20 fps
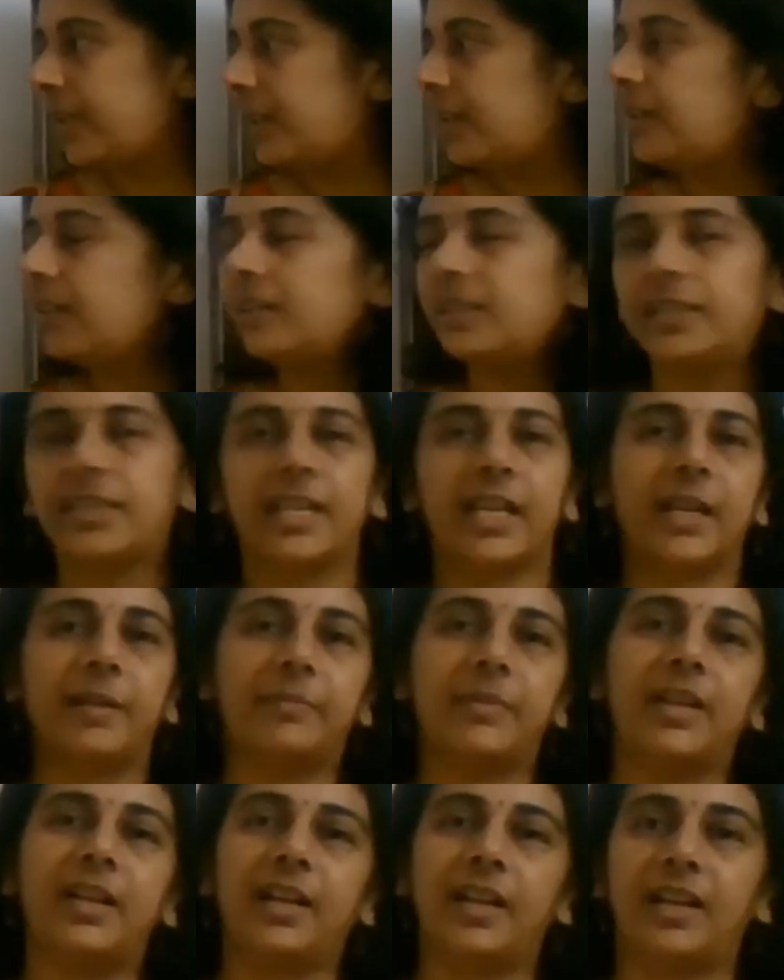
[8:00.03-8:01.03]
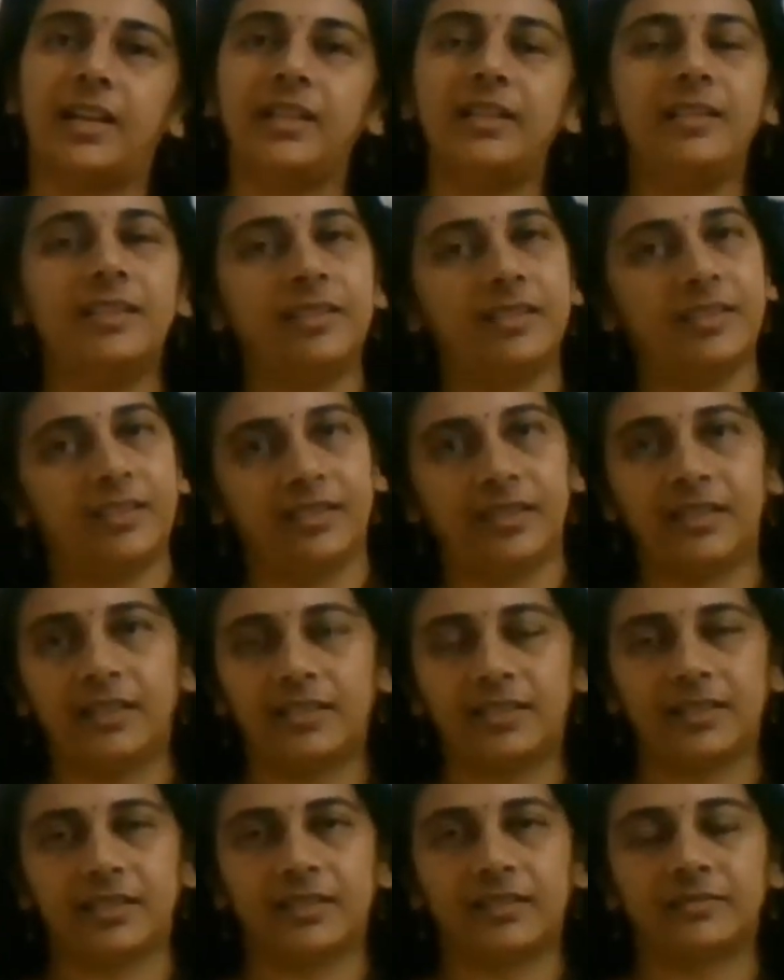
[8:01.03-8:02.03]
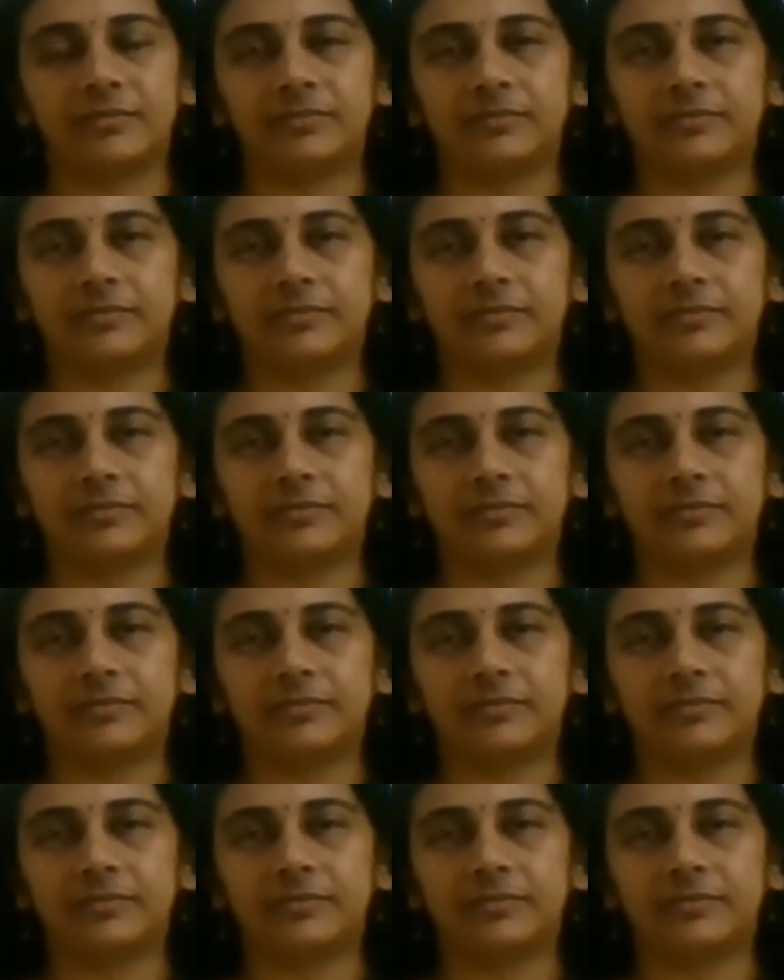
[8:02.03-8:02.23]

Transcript: a gamma and delta.